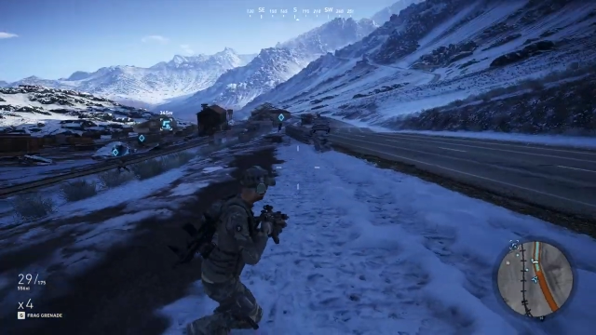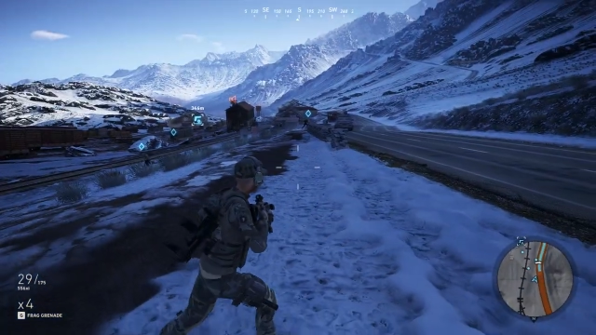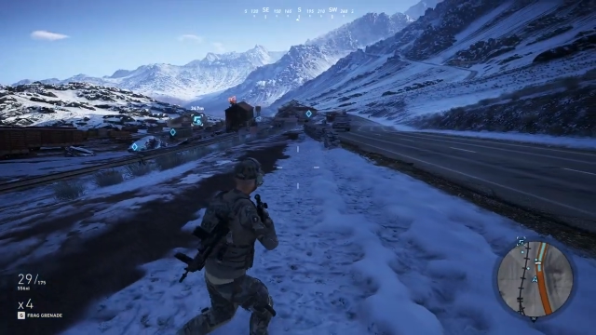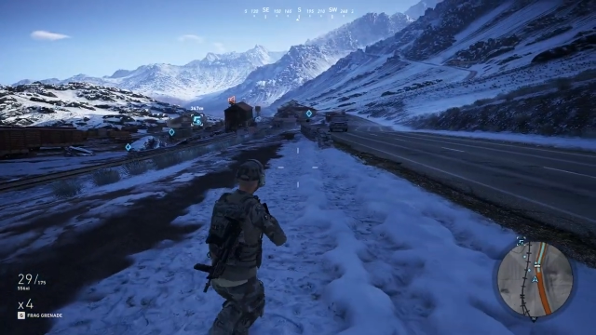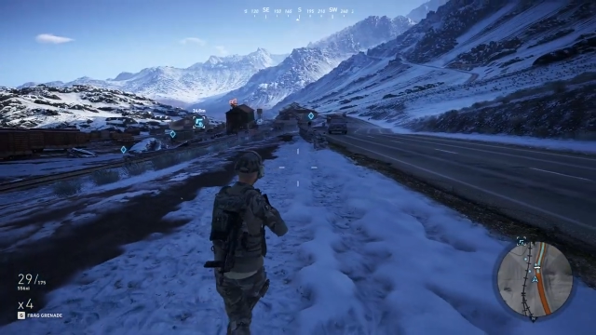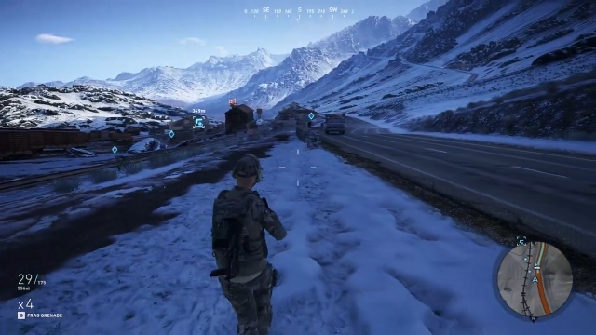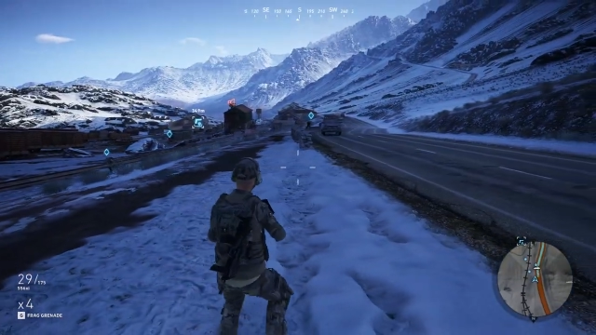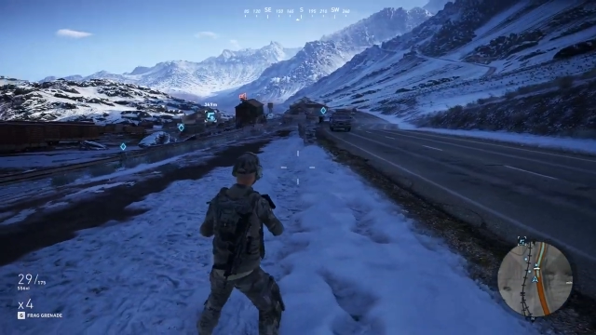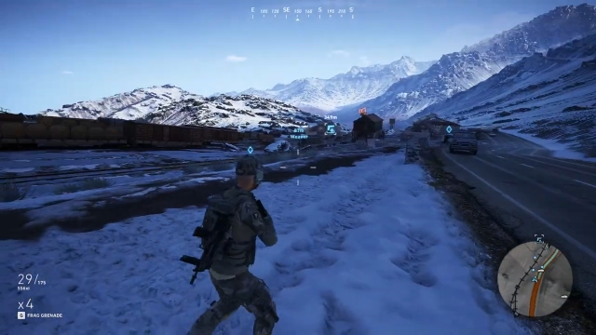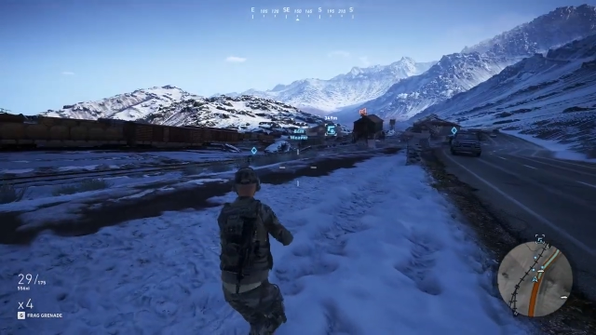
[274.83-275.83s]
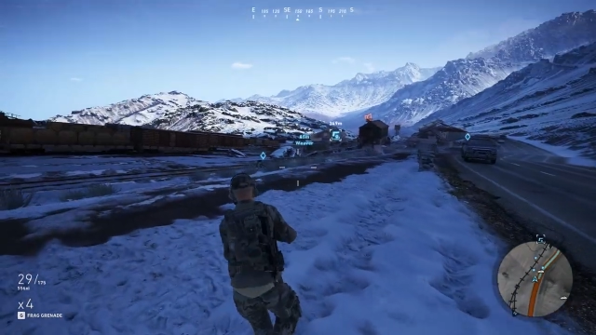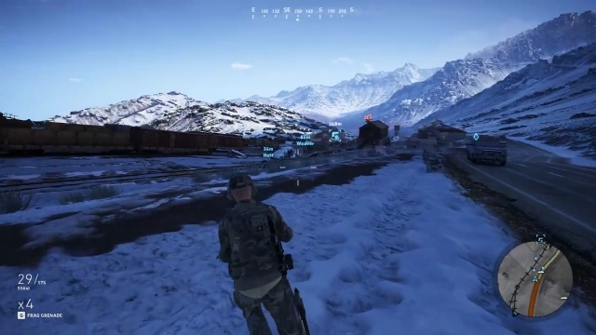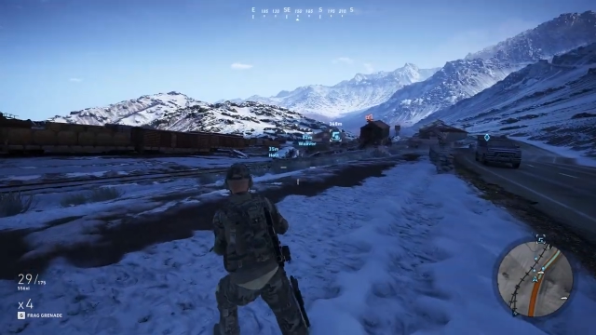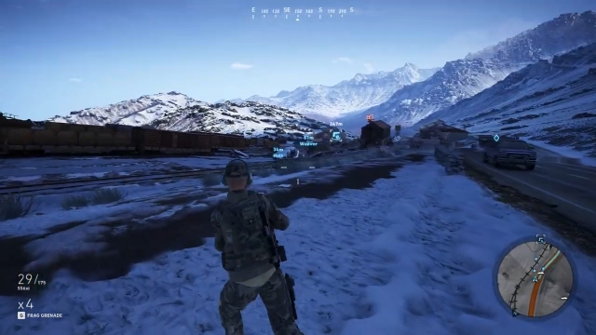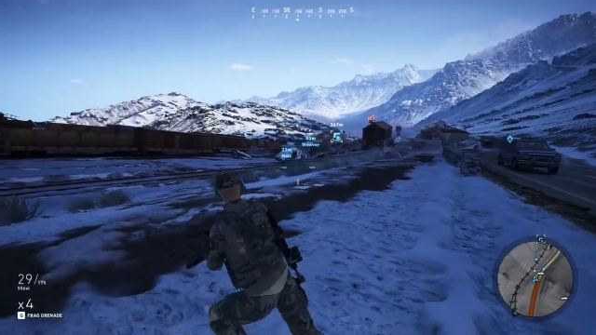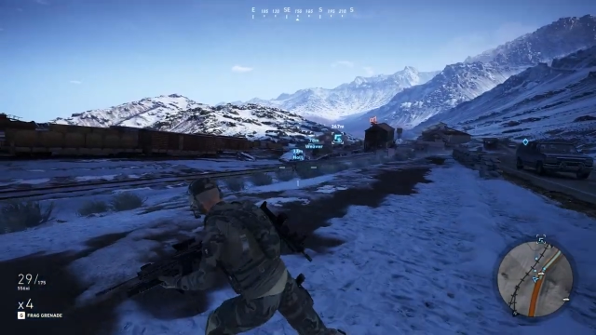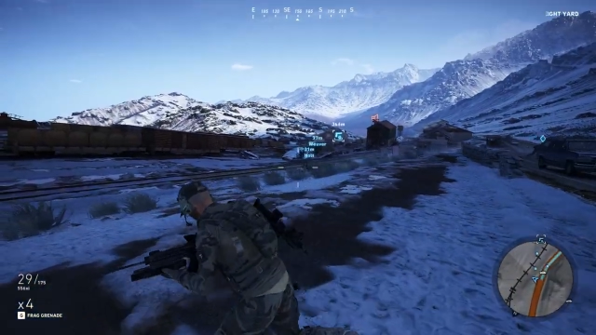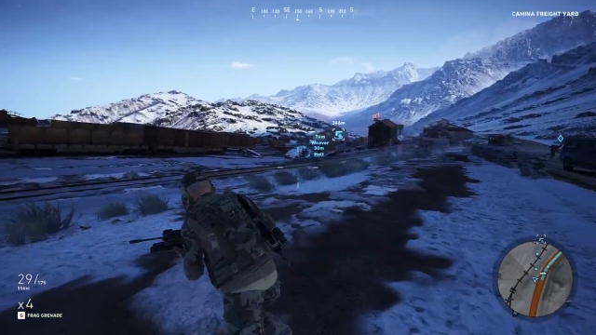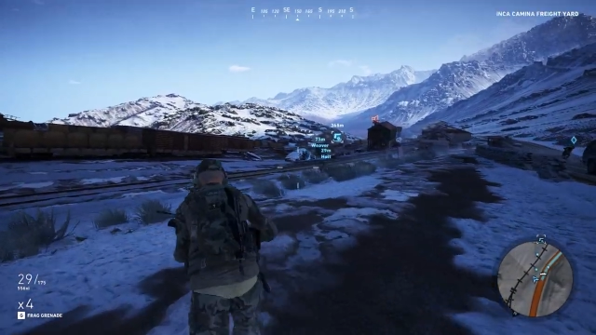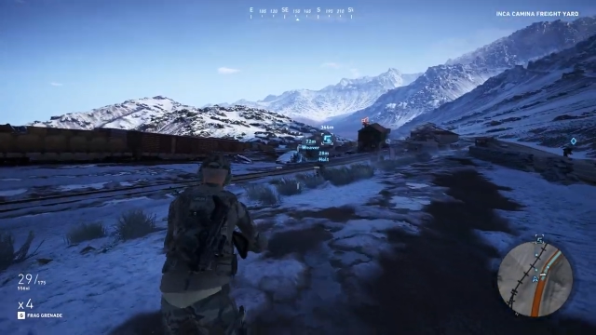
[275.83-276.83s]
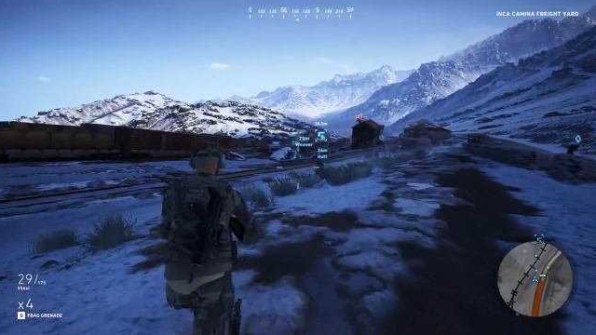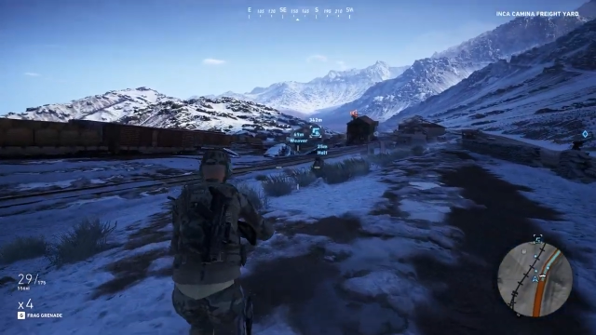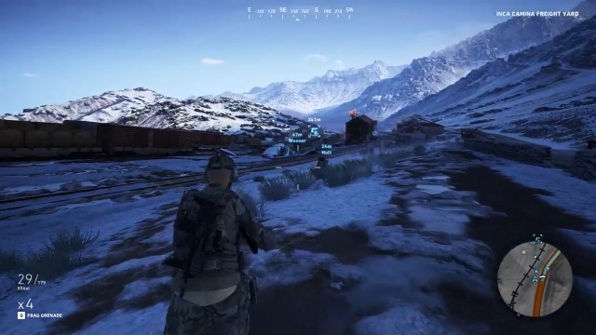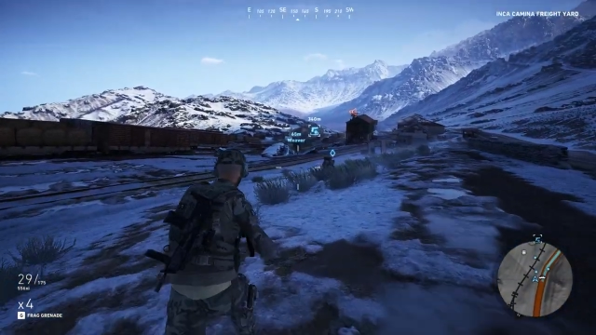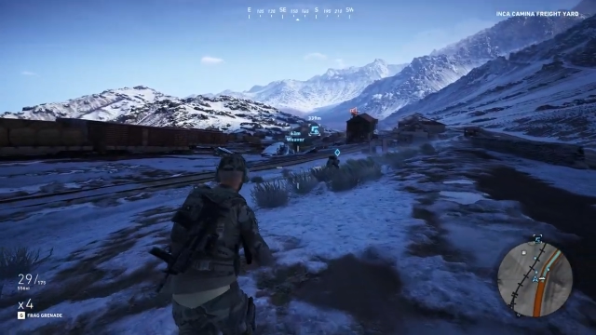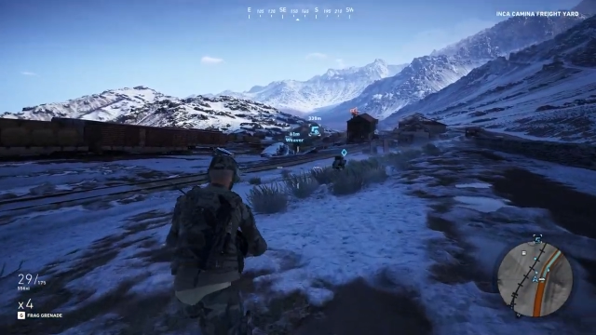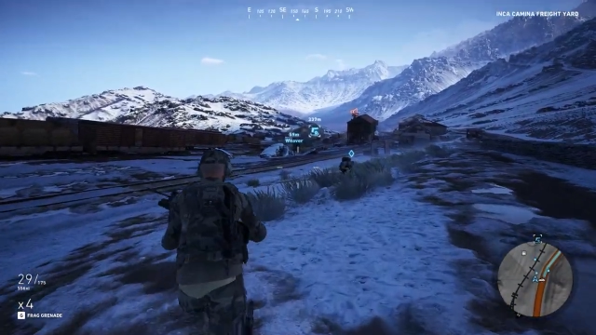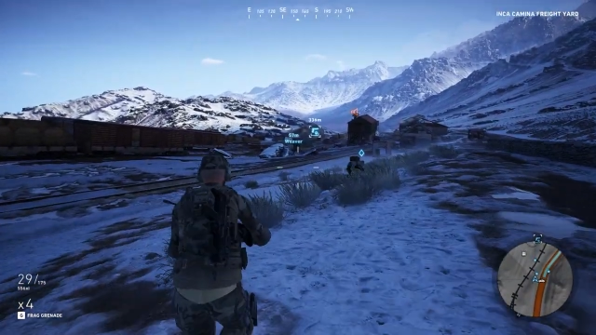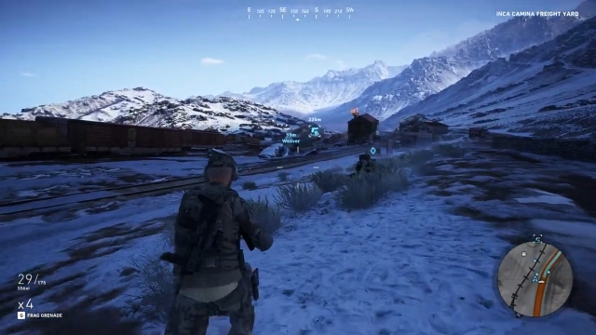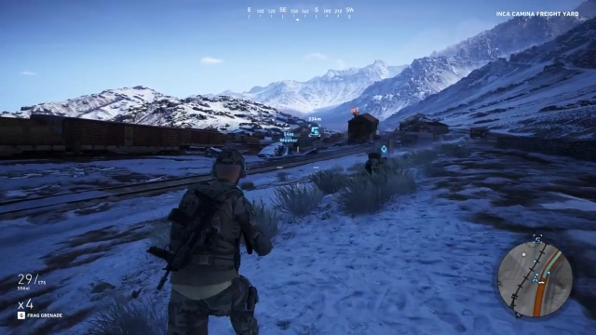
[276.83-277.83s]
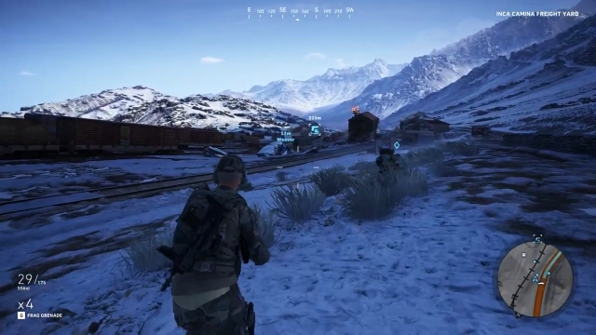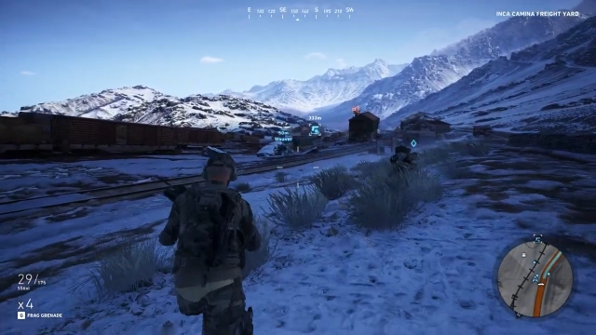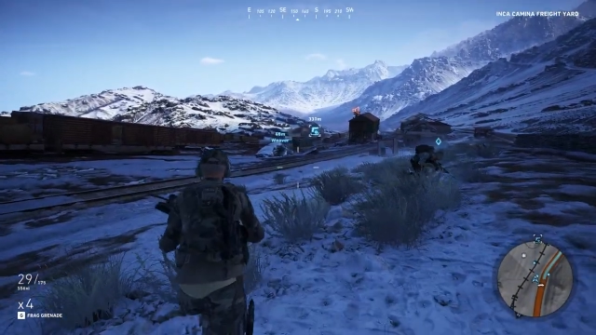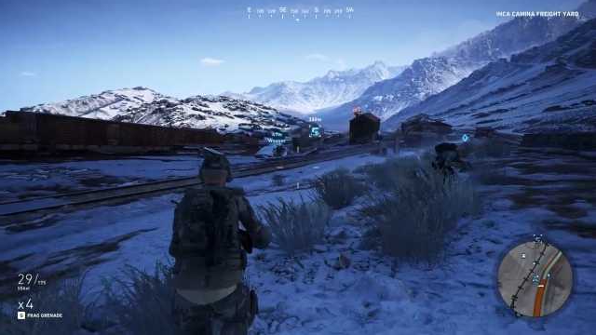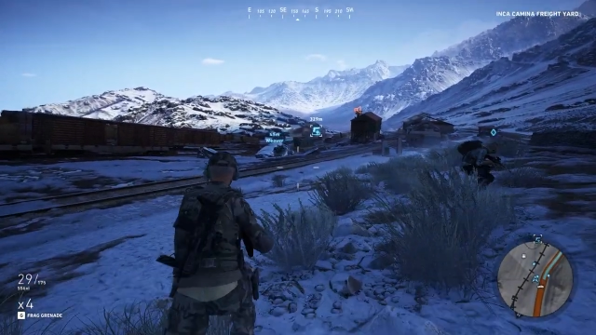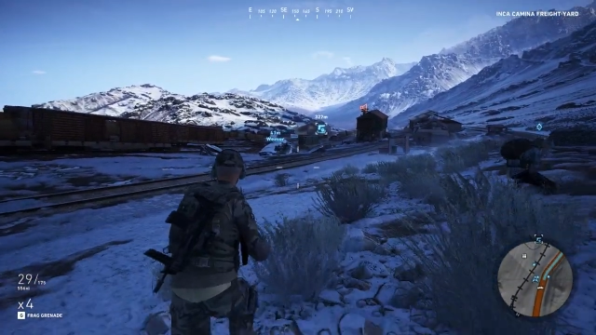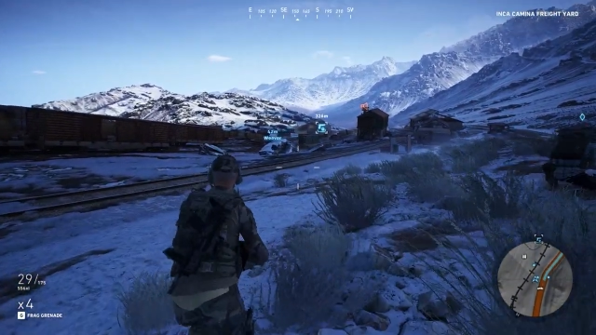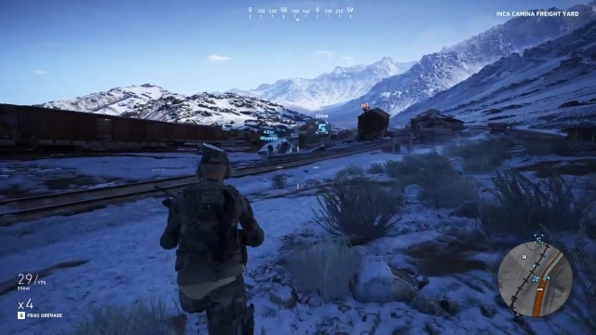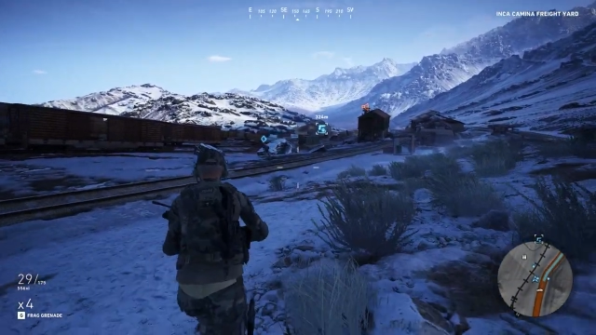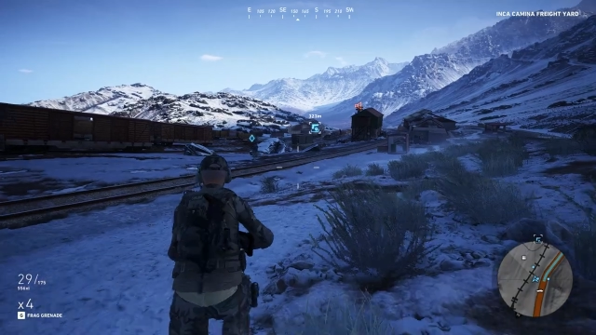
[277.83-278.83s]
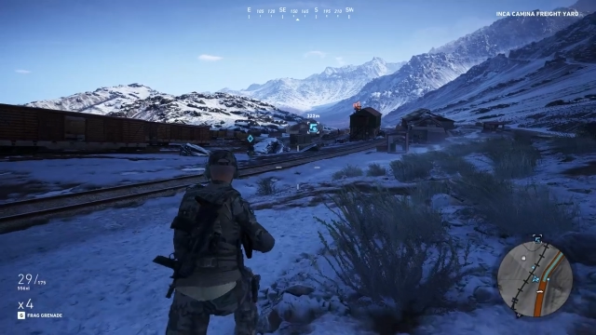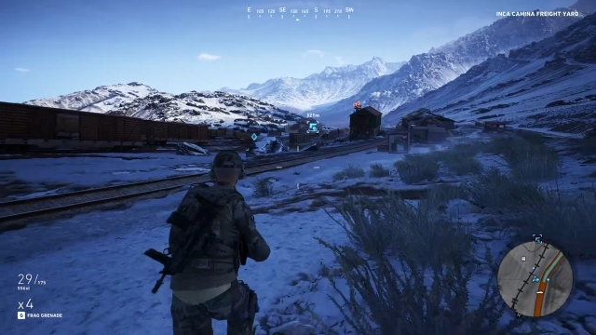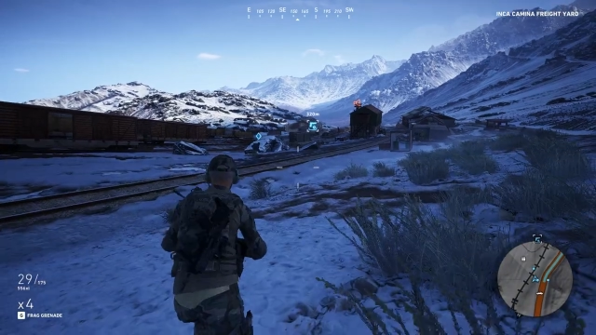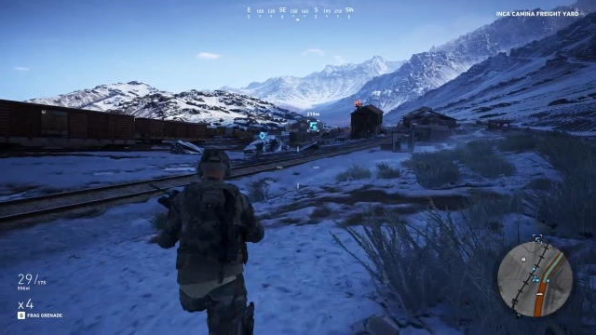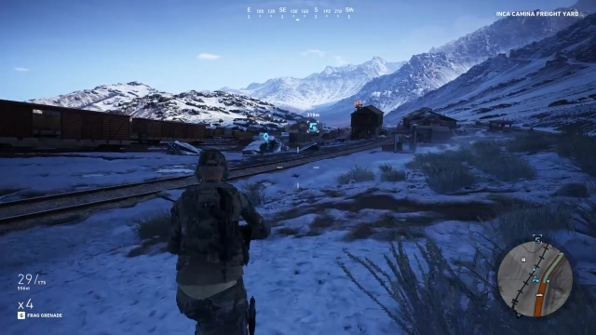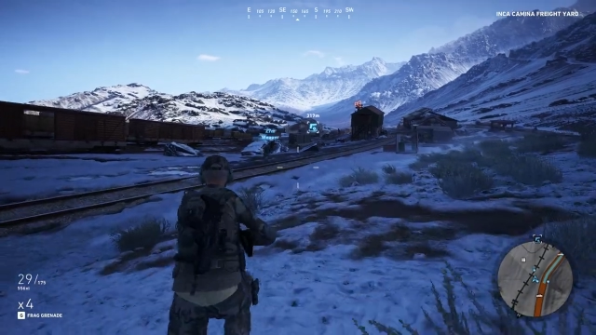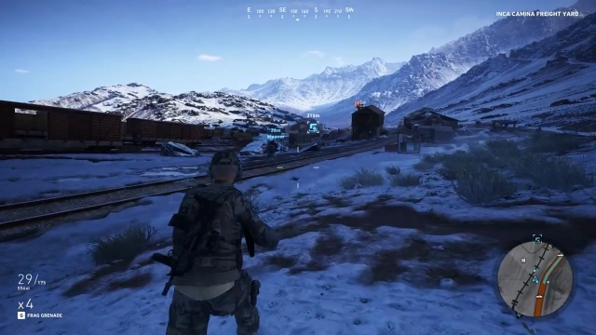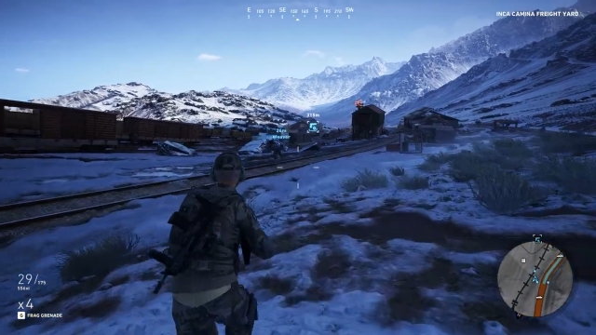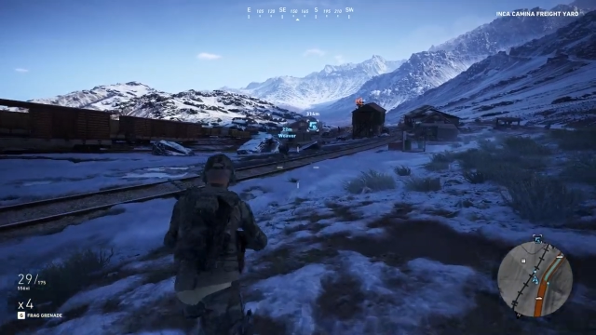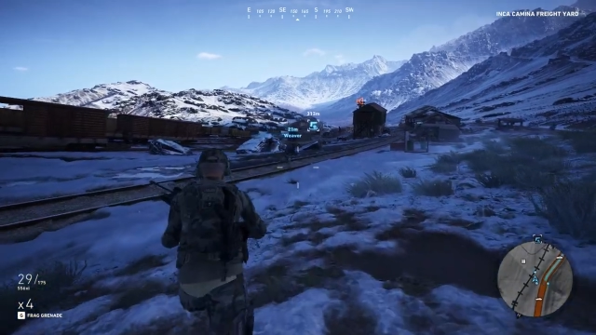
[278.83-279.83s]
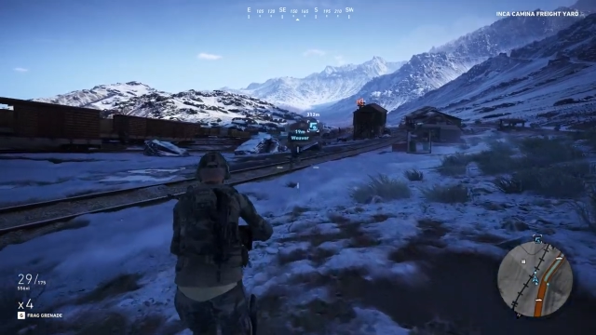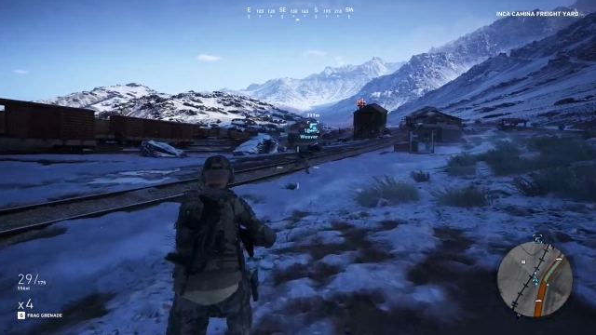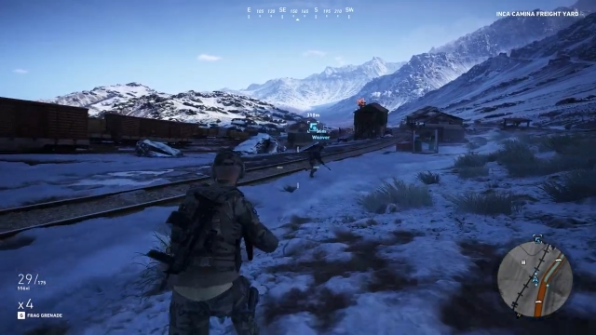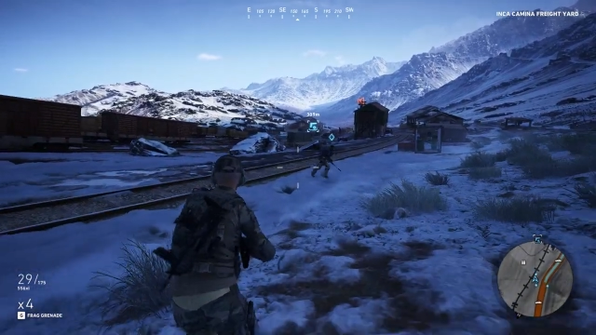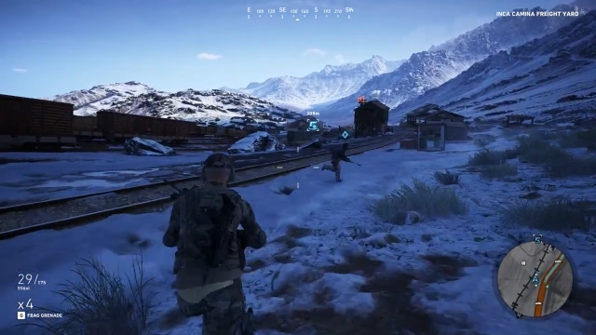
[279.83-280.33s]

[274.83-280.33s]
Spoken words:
Nobody's mouth can be seen.